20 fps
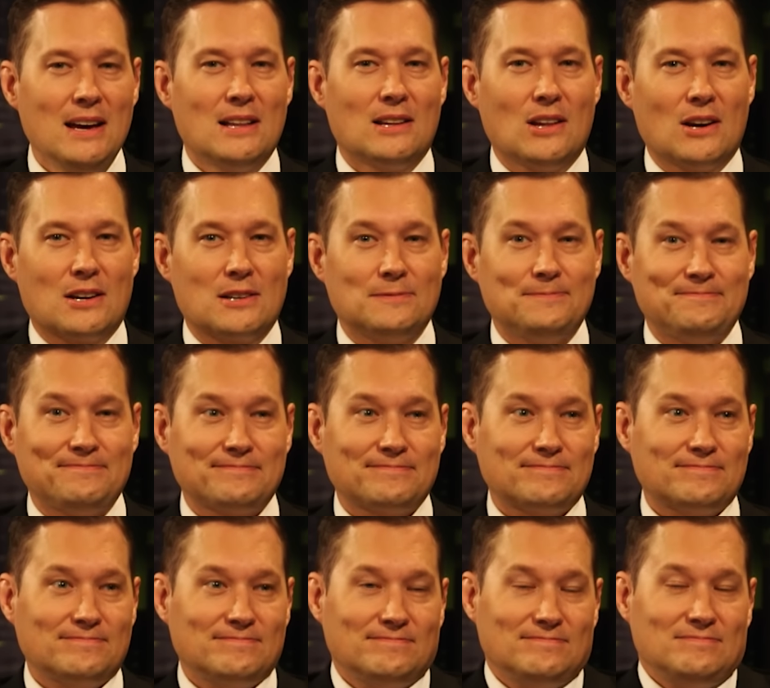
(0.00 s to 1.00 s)
Look,
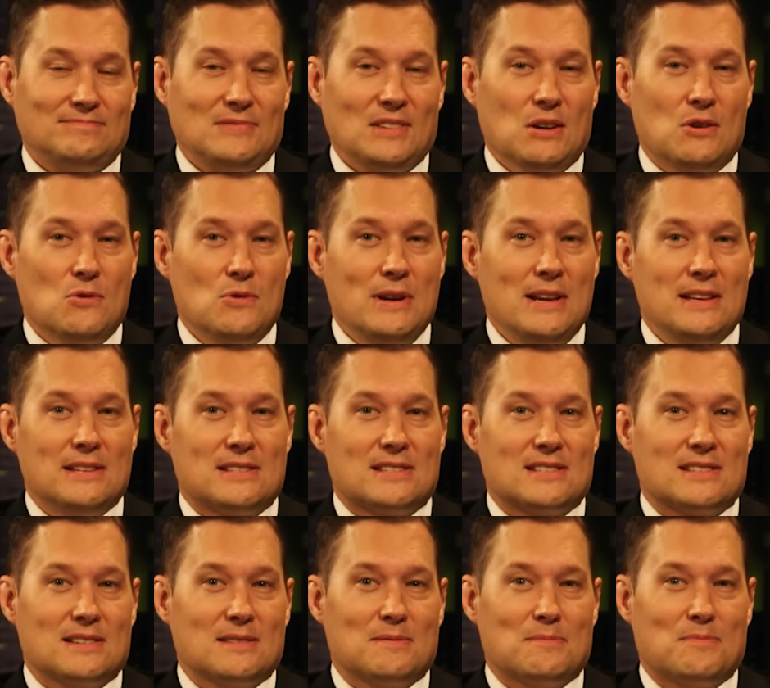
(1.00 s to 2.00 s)
who
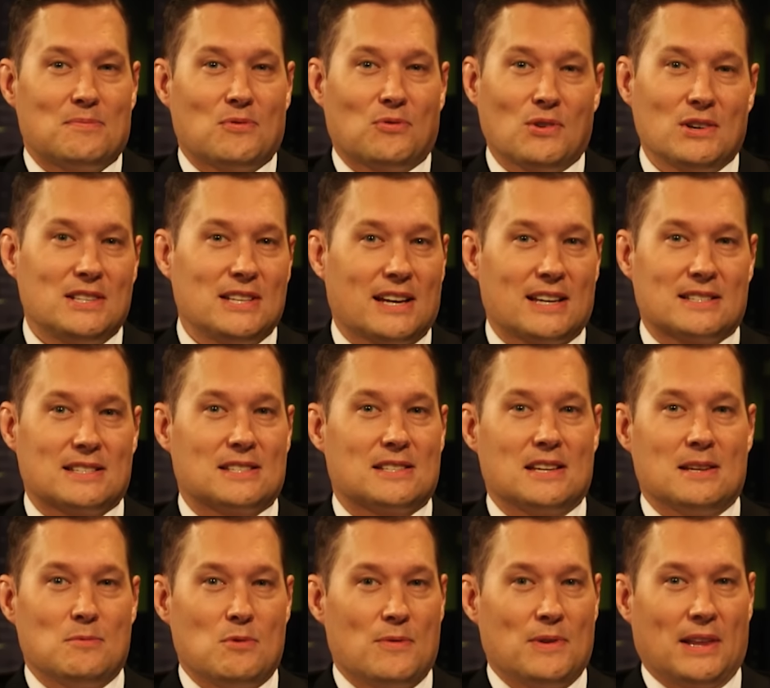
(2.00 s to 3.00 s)
needs free tickets to
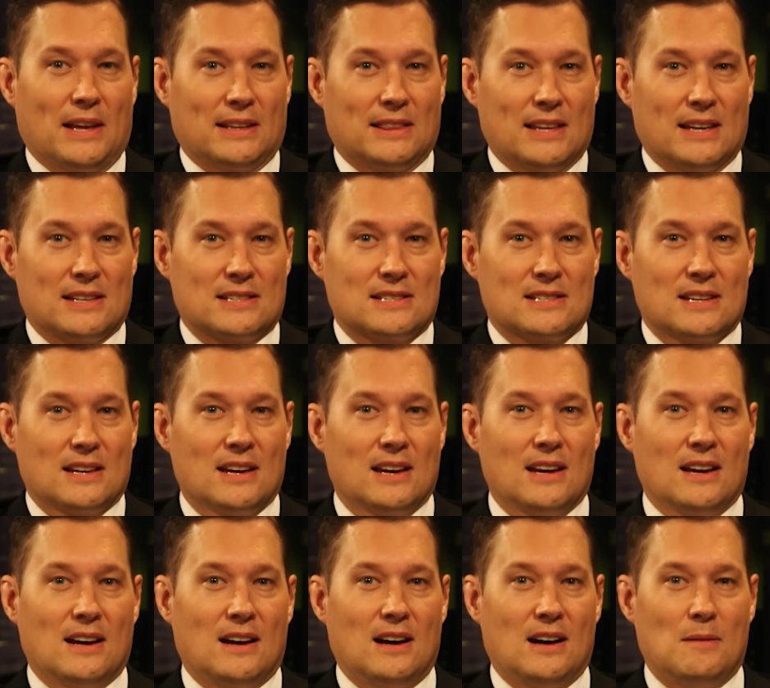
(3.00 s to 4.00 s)
see a movie like this
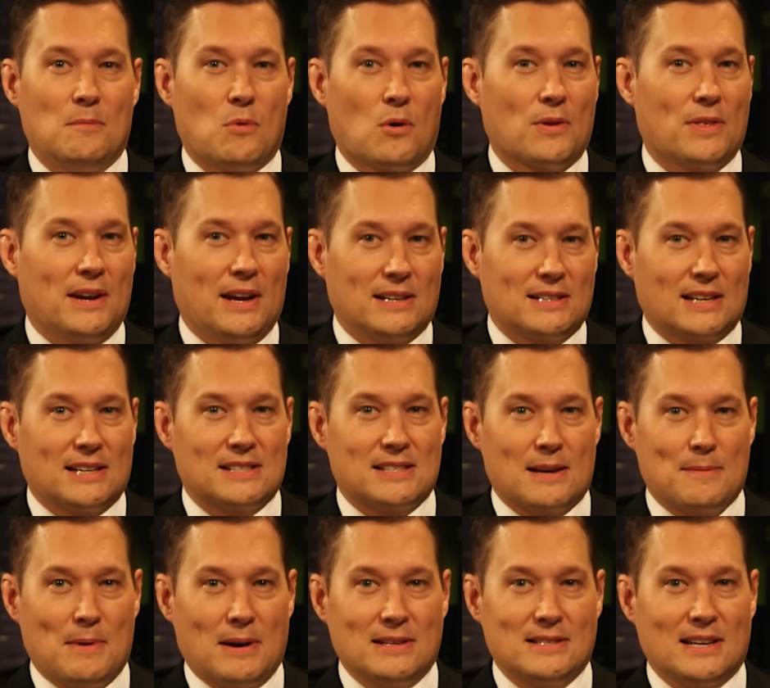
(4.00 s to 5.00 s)
more than
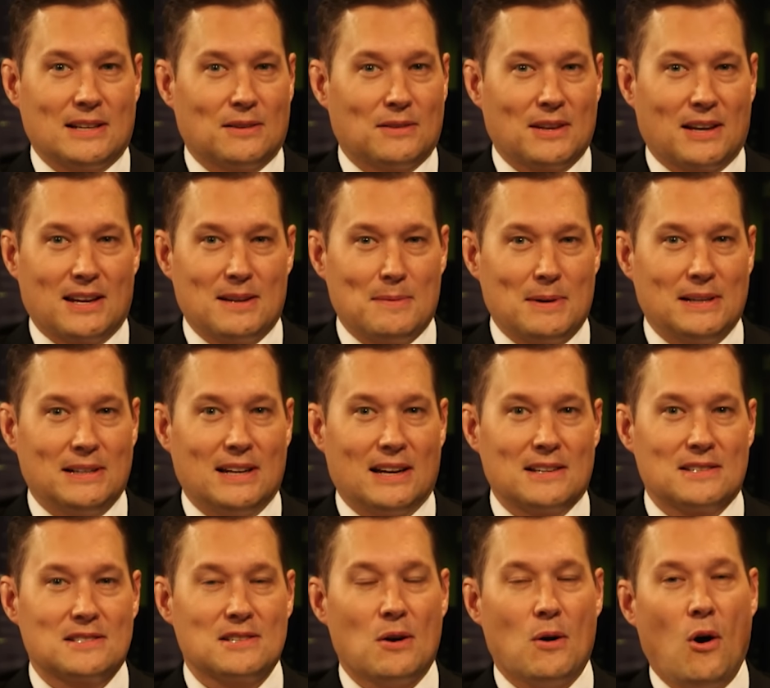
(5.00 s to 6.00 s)
anti-Semites? I don't think anybody
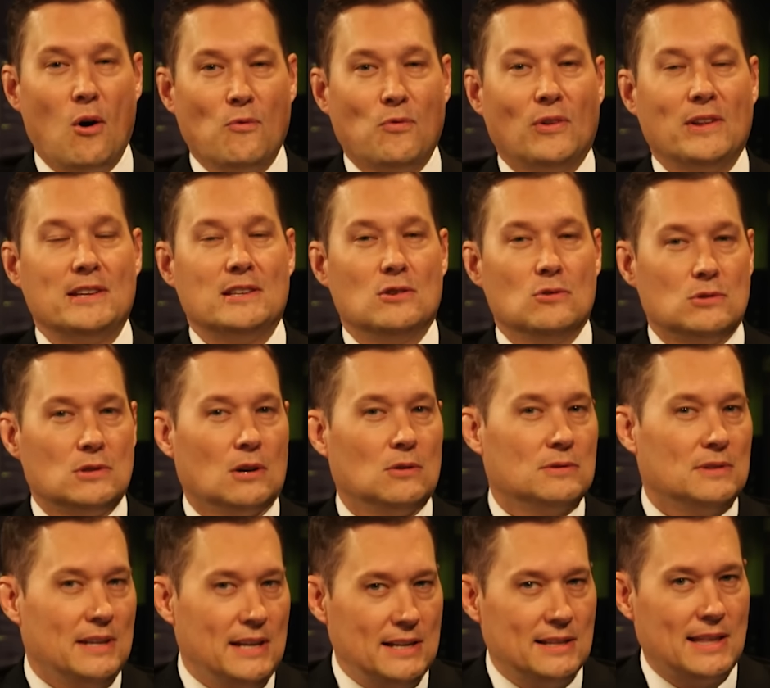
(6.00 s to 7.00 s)
does. So hopefully you
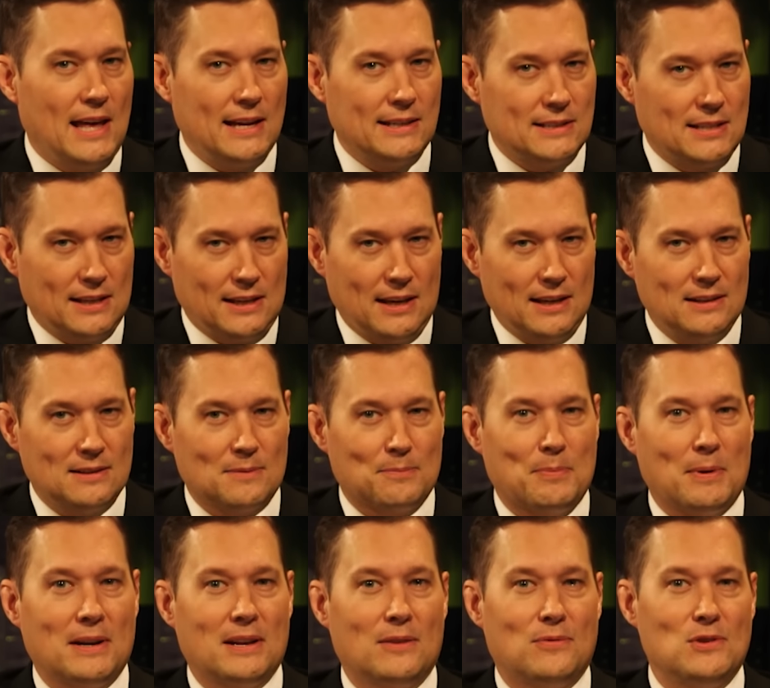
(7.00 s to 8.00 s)
don't need that ticket.
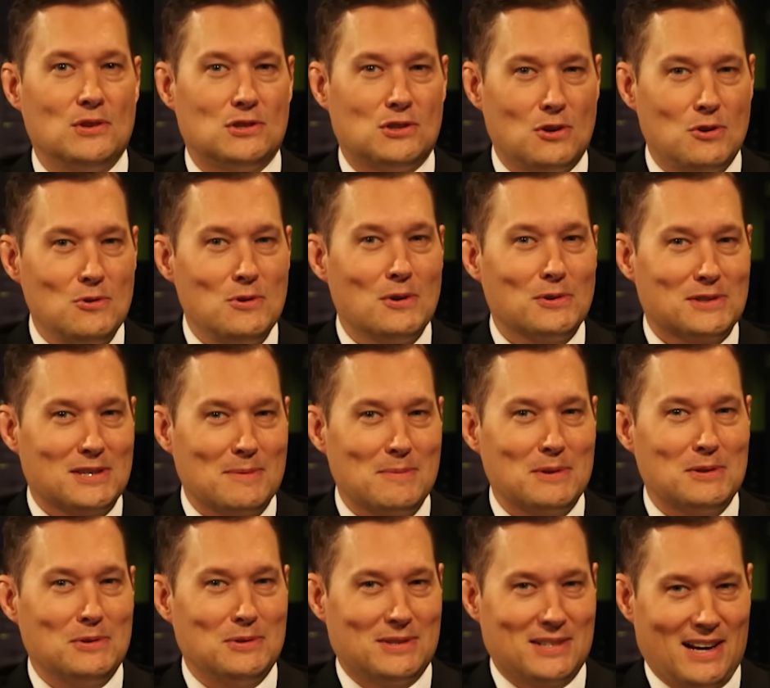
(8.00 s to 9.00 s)
But if you do know
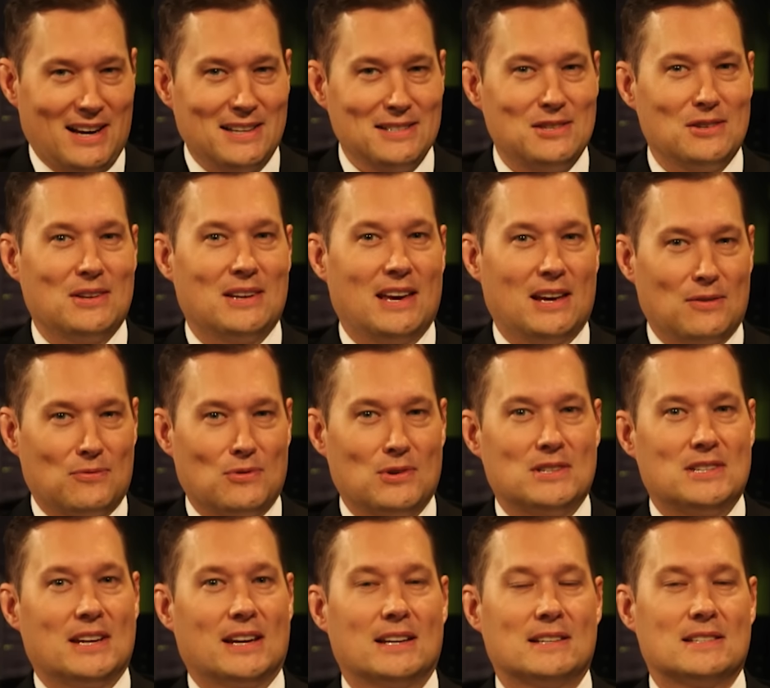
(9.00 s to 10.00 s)
someone who does, you can get a free
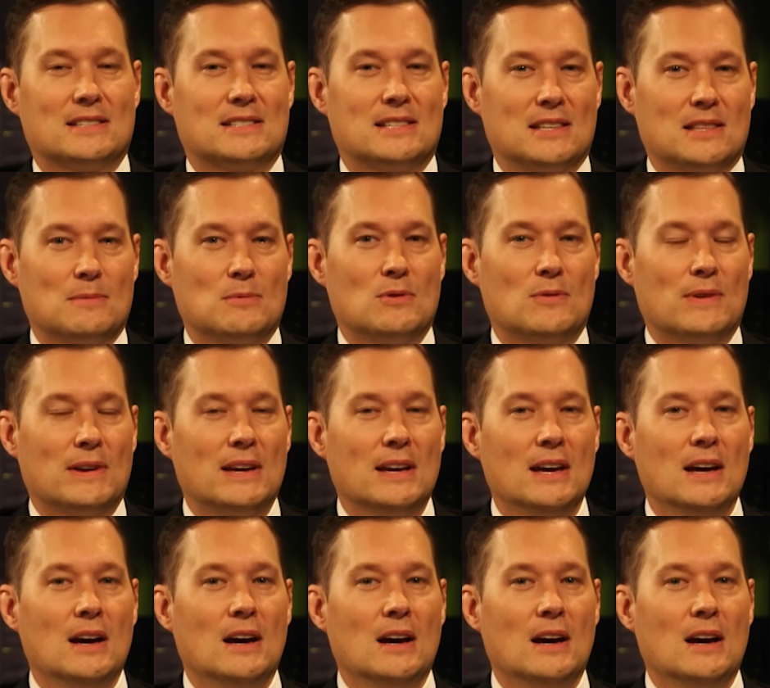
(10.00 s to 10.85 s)
ticket to see the movie.